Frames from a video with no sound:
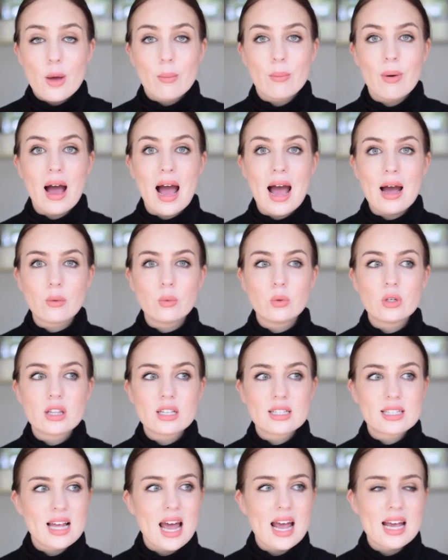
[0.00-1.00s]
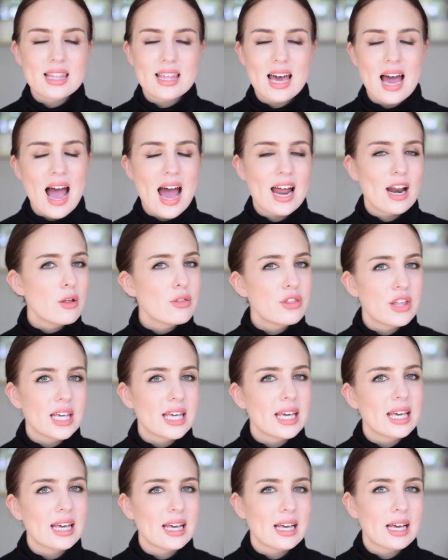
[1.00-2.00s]
But I would say that I don't
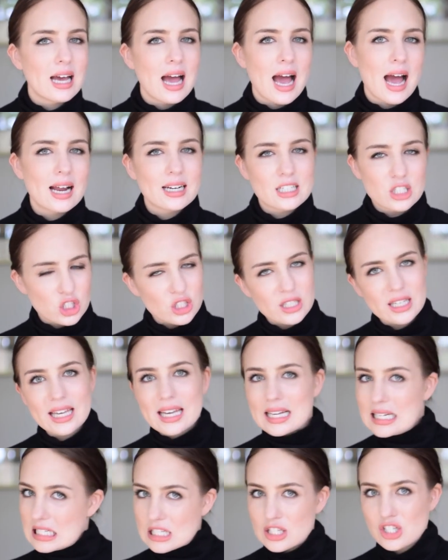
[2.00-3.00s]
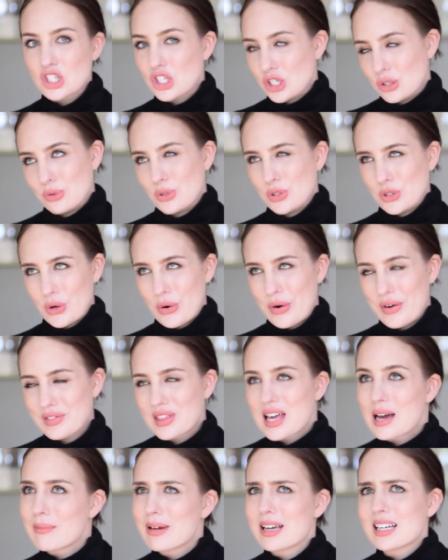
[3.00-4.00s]
think it actually is too short, if
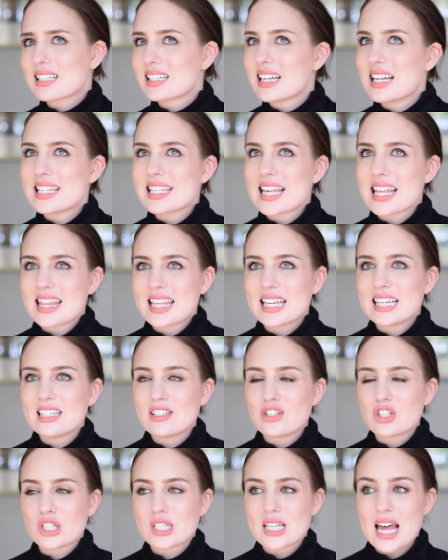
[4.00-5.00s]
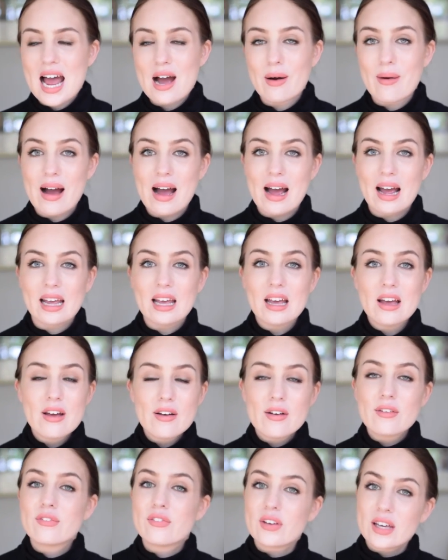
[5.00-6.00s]
that makes sense. I think it's just how I
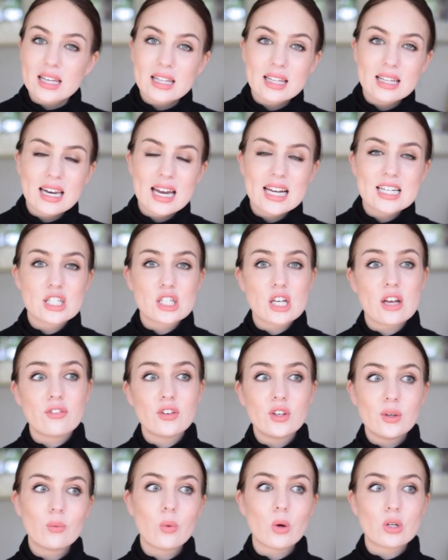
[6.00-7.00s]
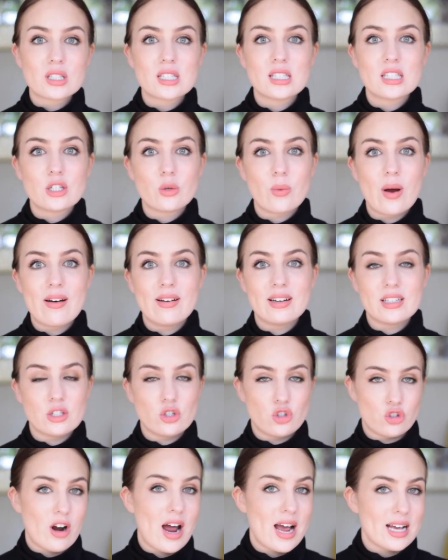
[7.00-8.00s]
feel in it. So if you wanted to wear it as a
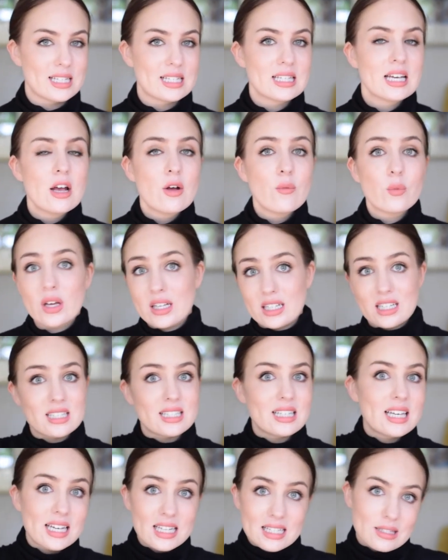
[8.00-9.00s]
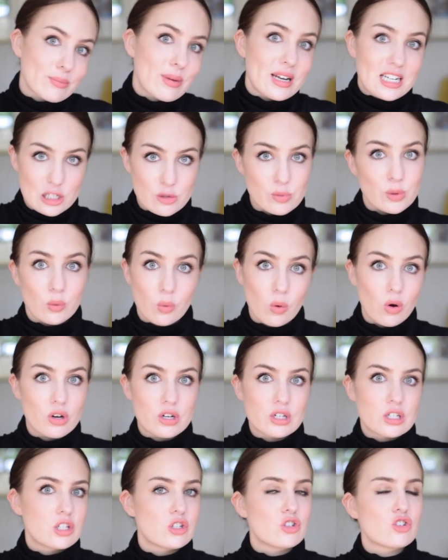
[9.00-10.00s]
dress, because it is meant to be
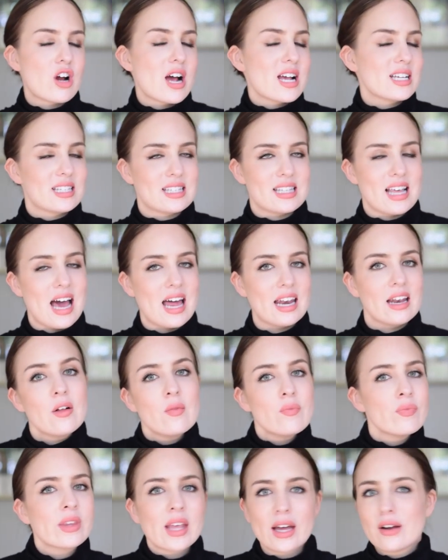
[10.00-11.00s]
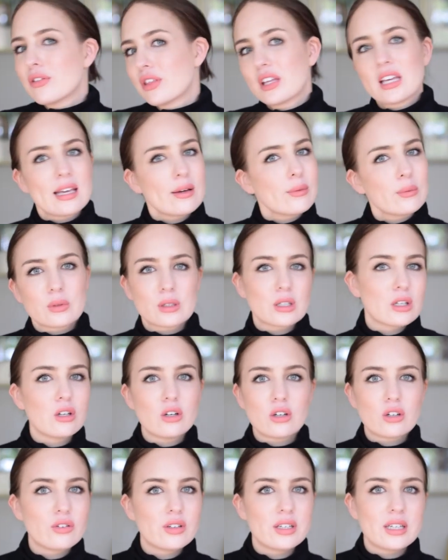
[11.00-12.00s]
worn as a dress, then I don't think it would
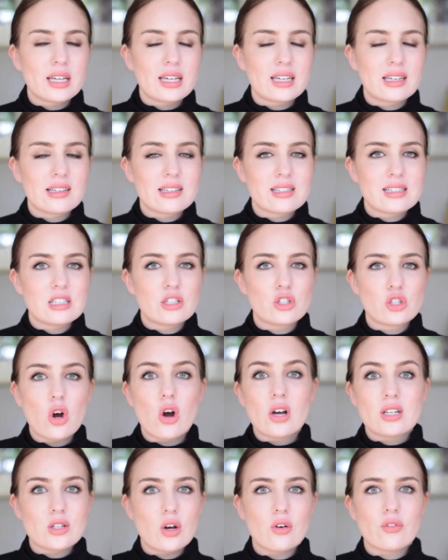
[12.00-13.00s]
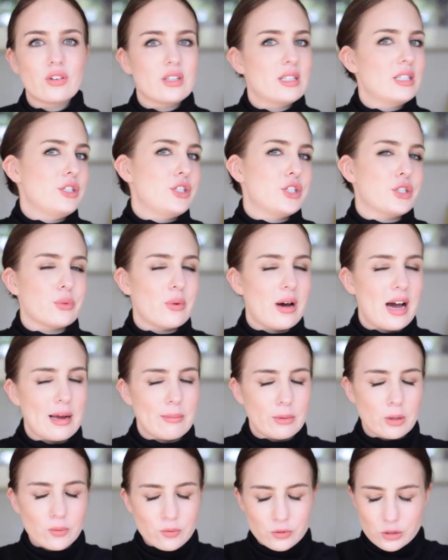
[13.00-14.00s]
look ridiculously short. It's obviously just what
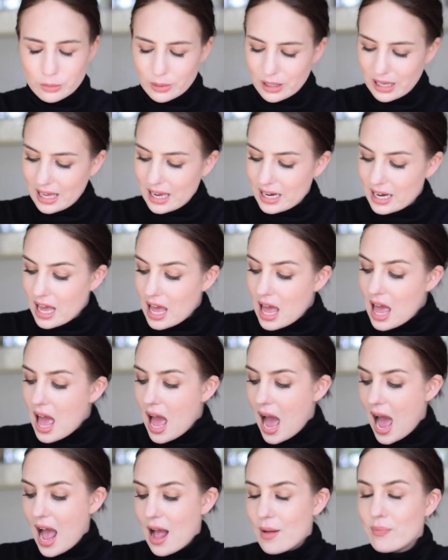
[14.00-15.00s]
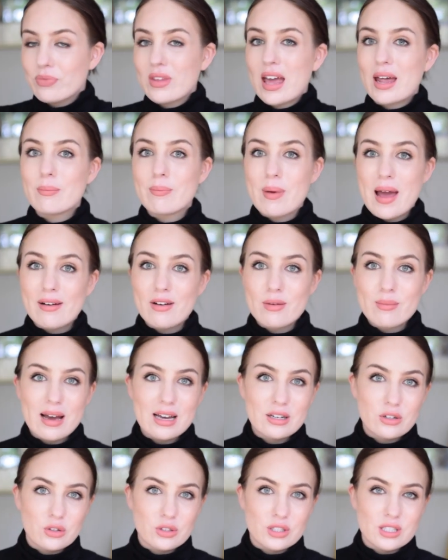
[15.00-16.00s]
I'm comfortable in. And bear in
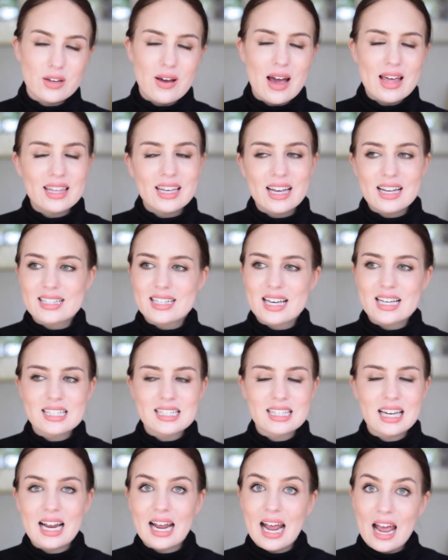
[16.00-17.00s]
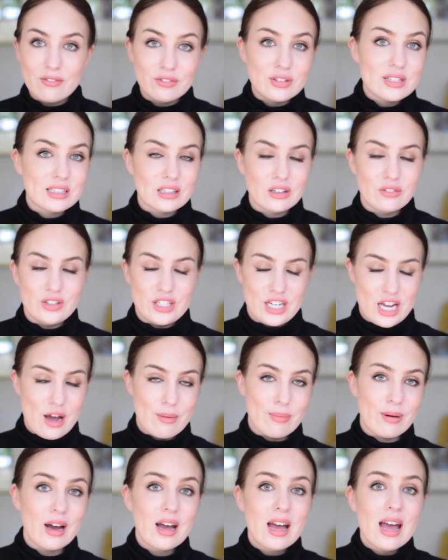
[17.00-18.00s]
mind also, I think I say this in like every single video,
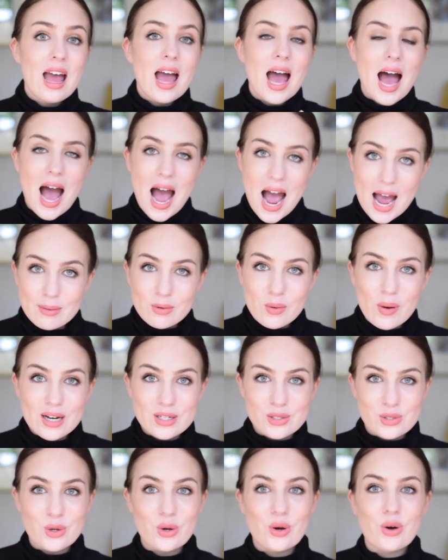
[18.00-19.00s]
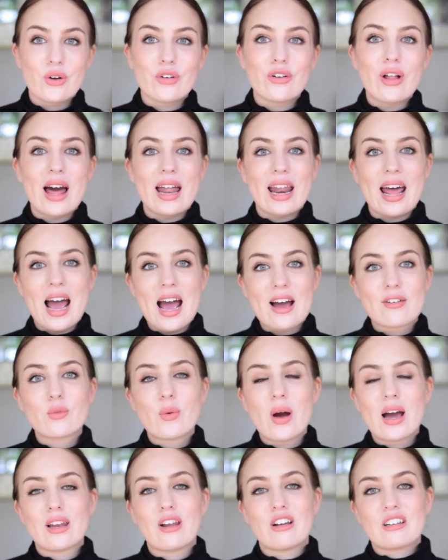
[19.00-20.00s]
but I'm quite tall and I have
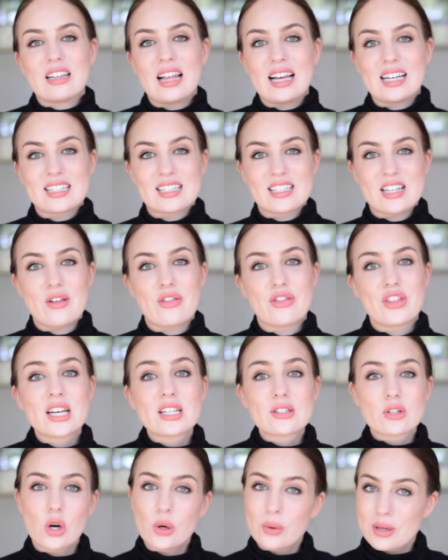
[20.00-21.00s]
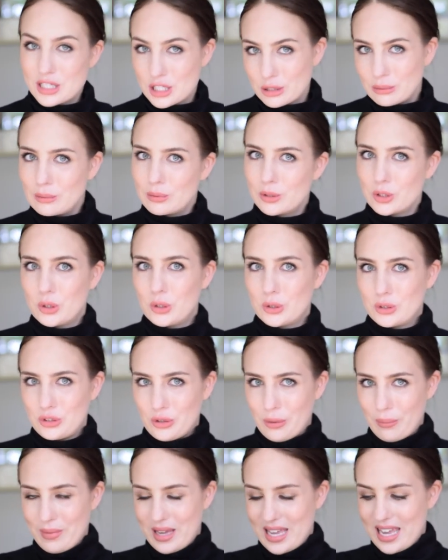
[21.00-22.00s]
quite long legs, so things always come up shorter
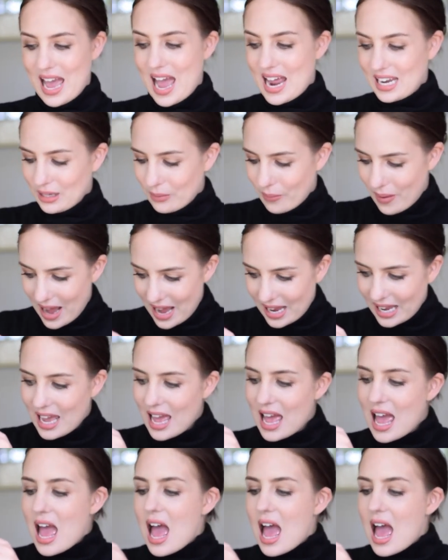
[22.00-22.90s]
on me anyway.